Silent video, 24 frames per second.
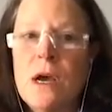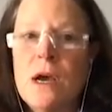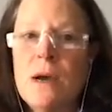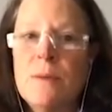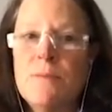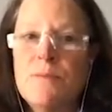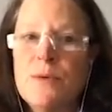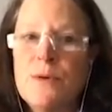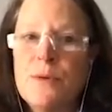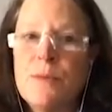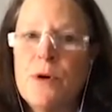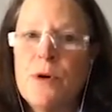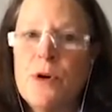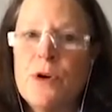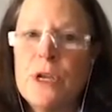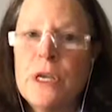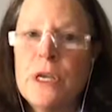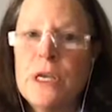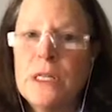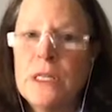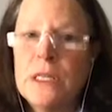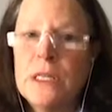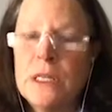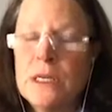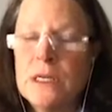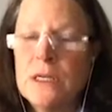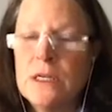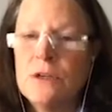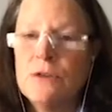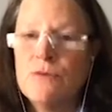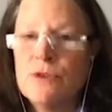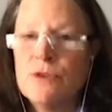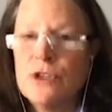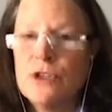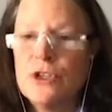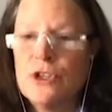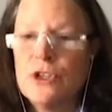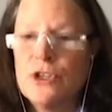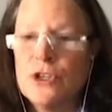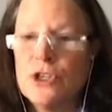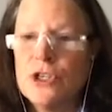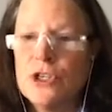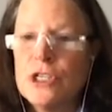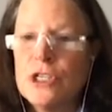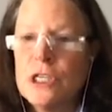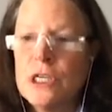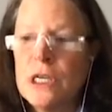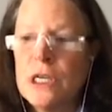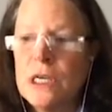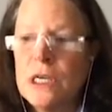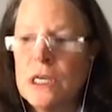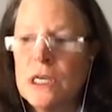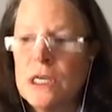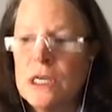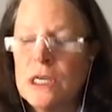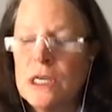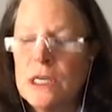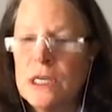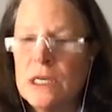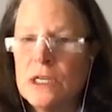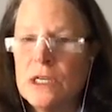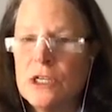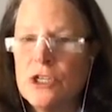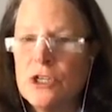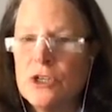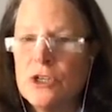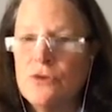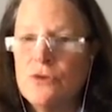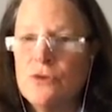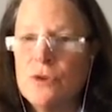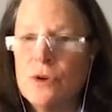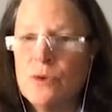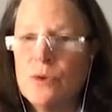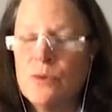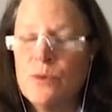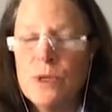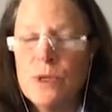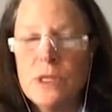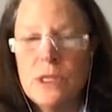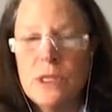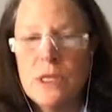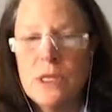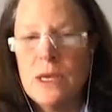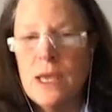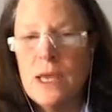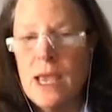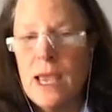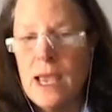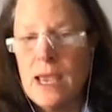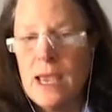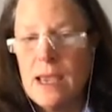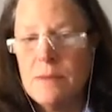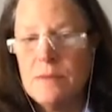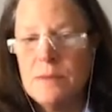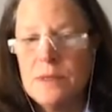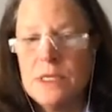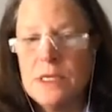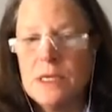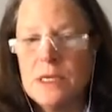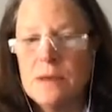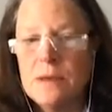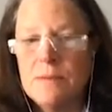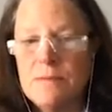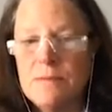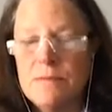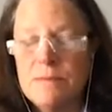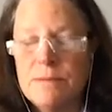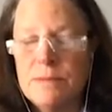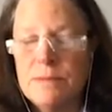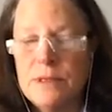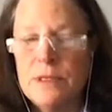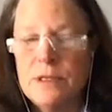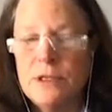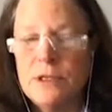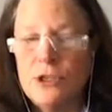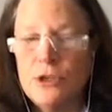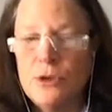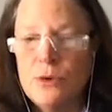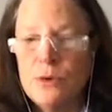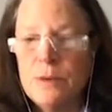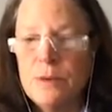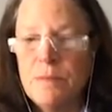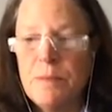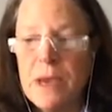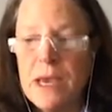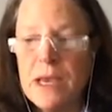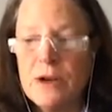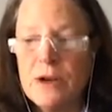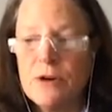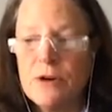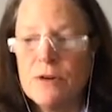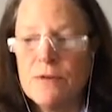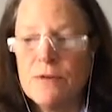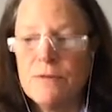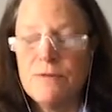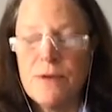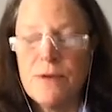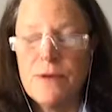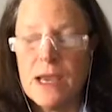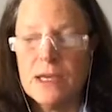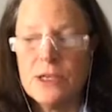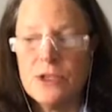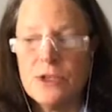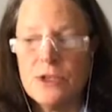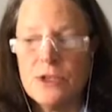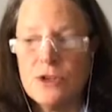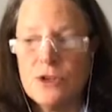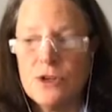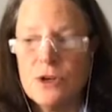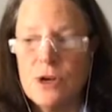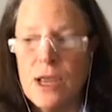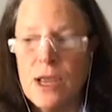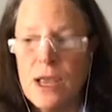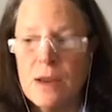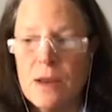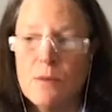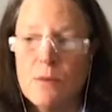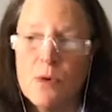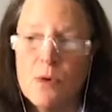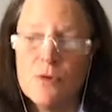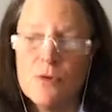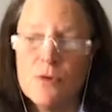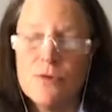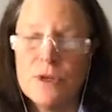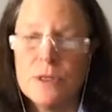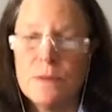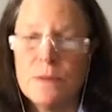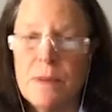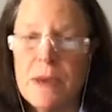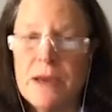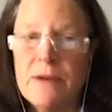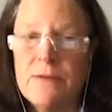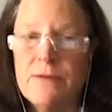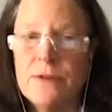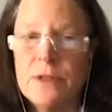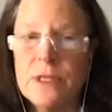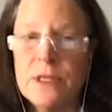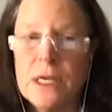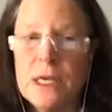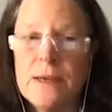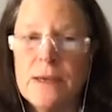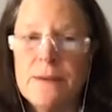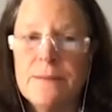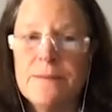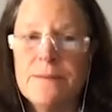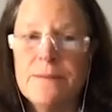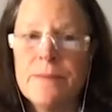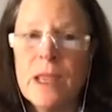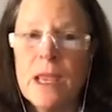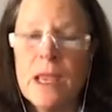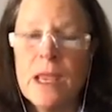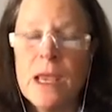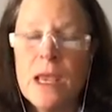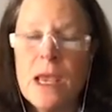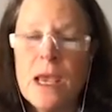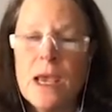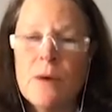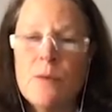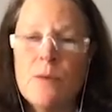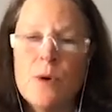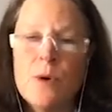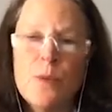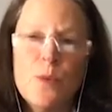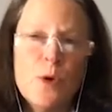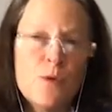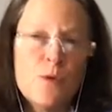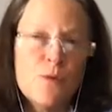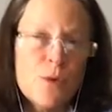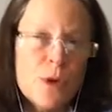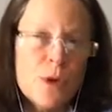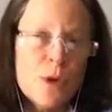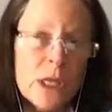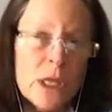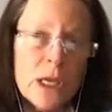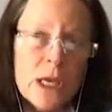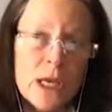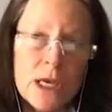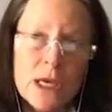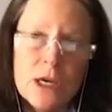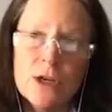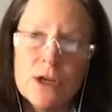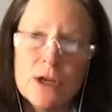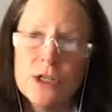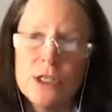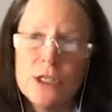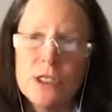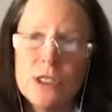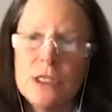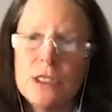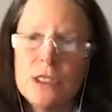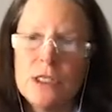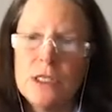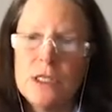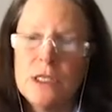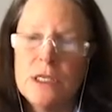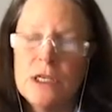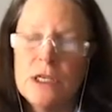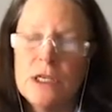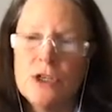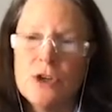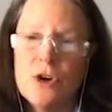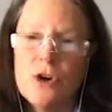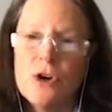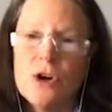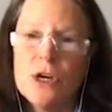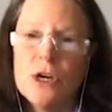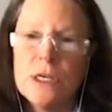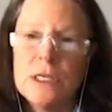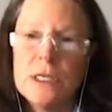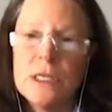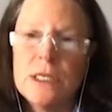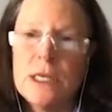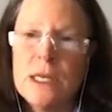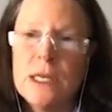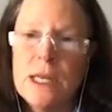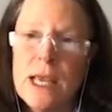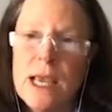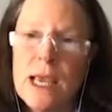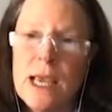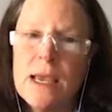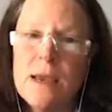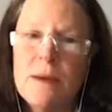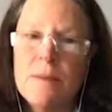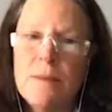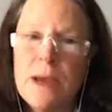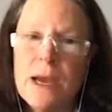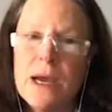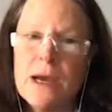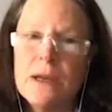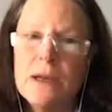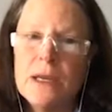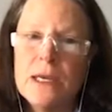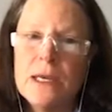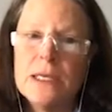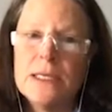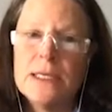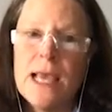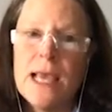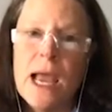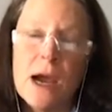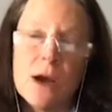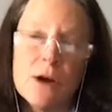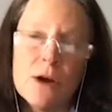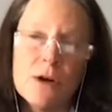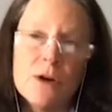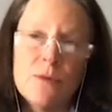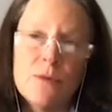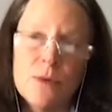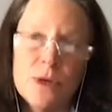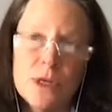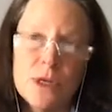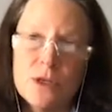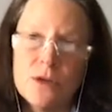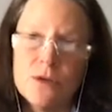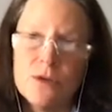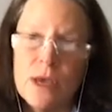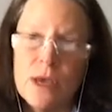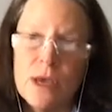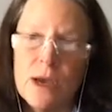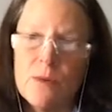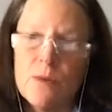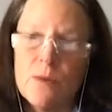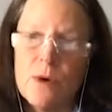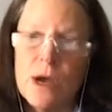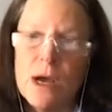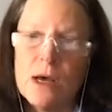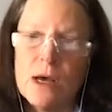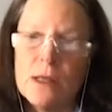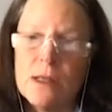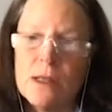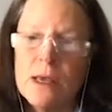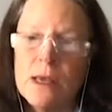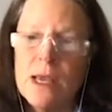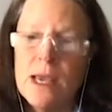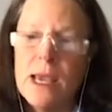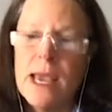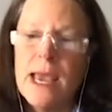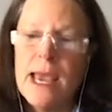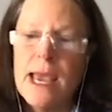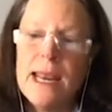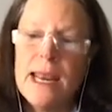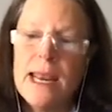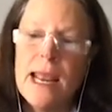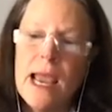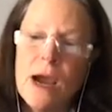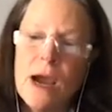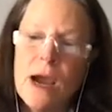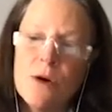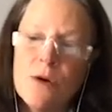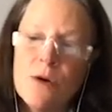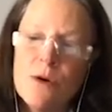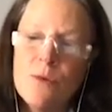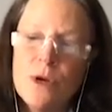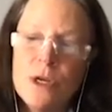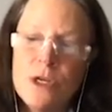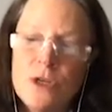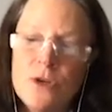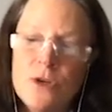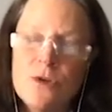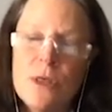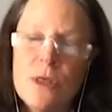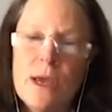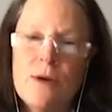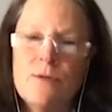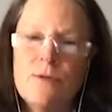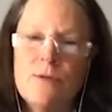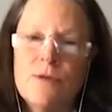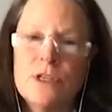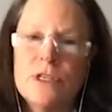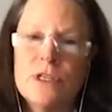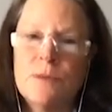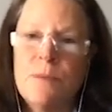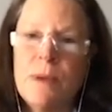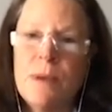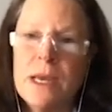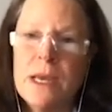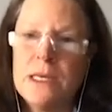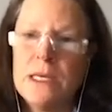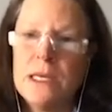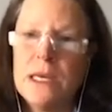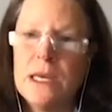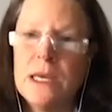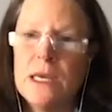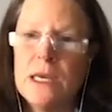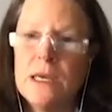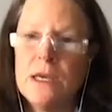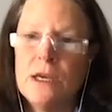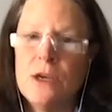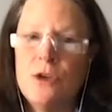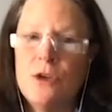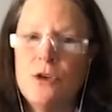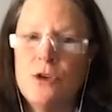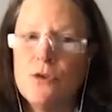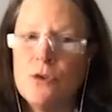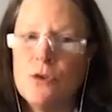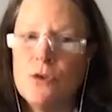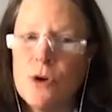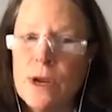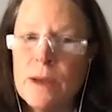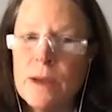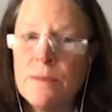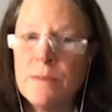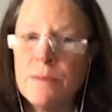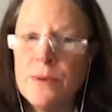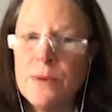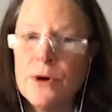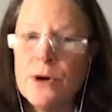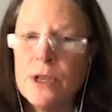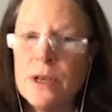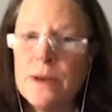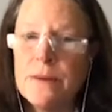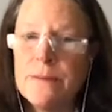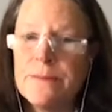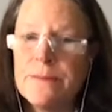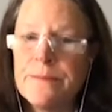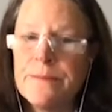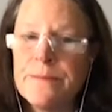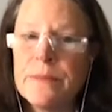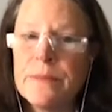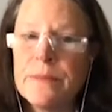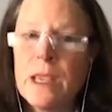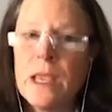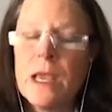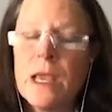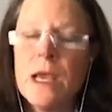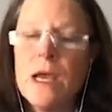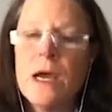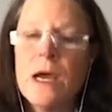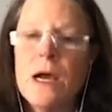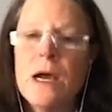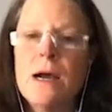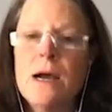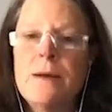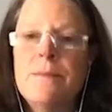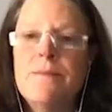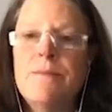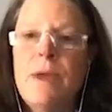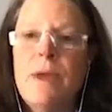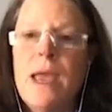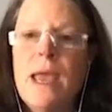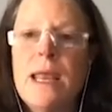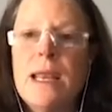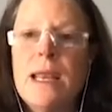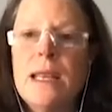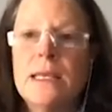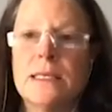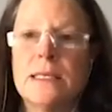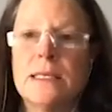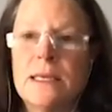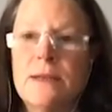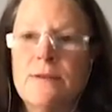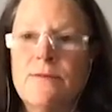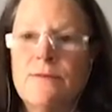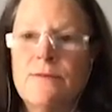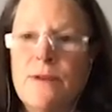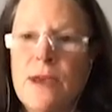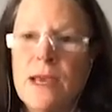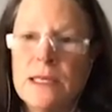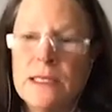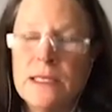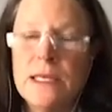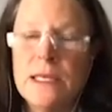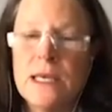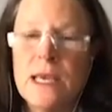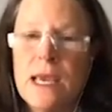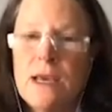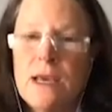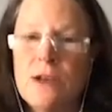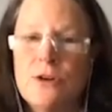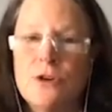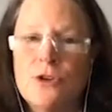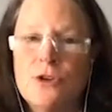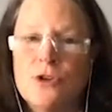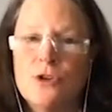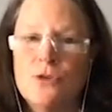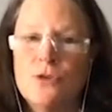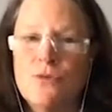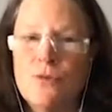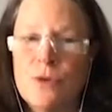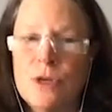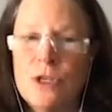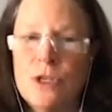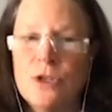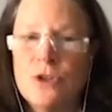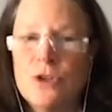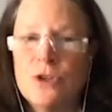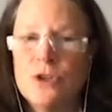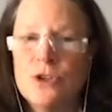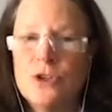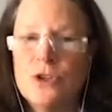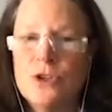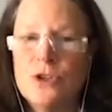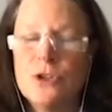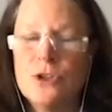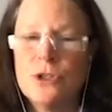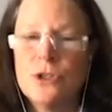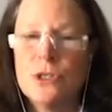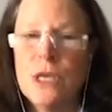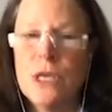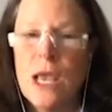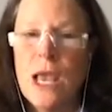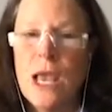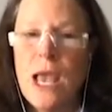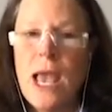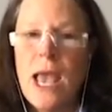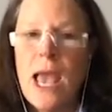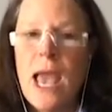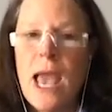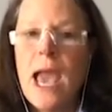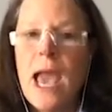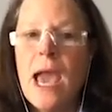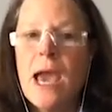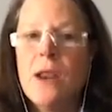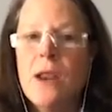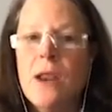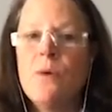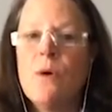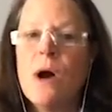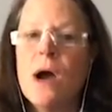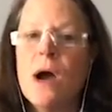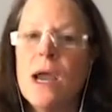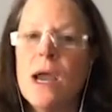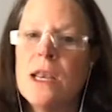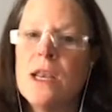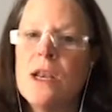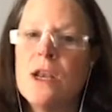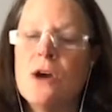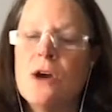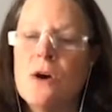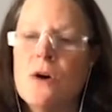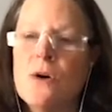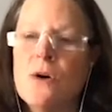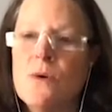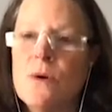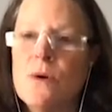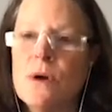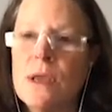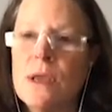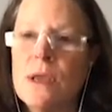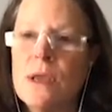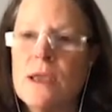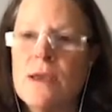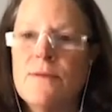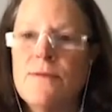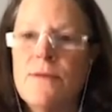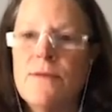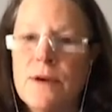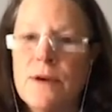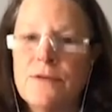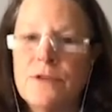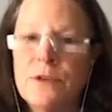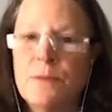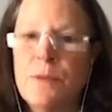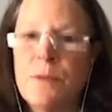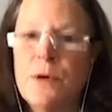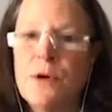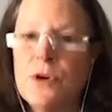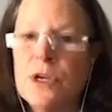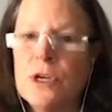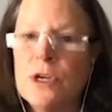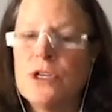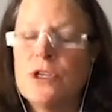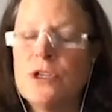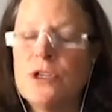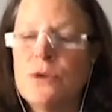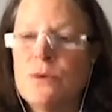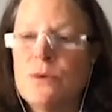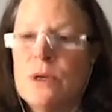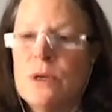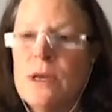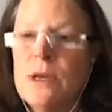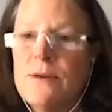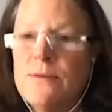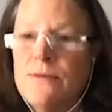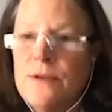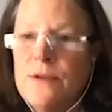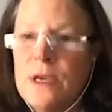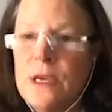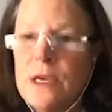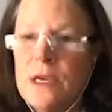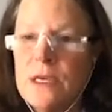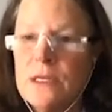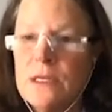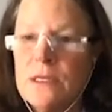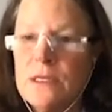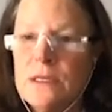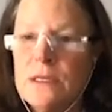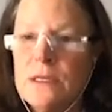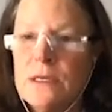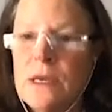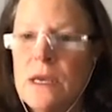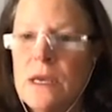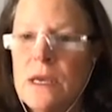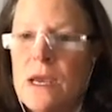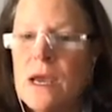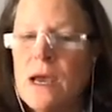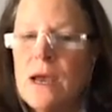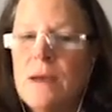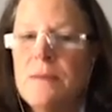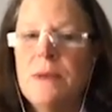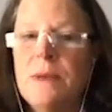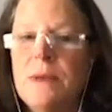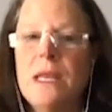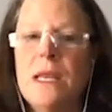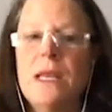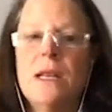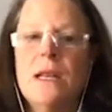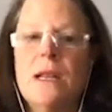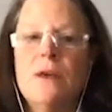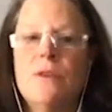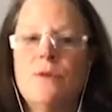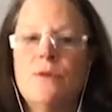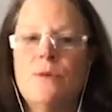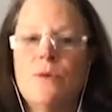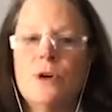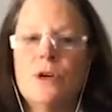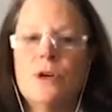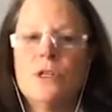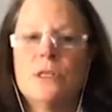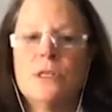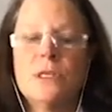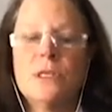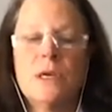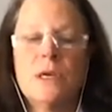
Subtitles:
promoting clinical research in children with the aim to do it better, faster, and more respectfully. And what we're really here to talk today about is how can we do that well? And how can we do that respecting your input? And as investigators or researchers, how do I know if I've spoken to enough kids? I mean, in other words,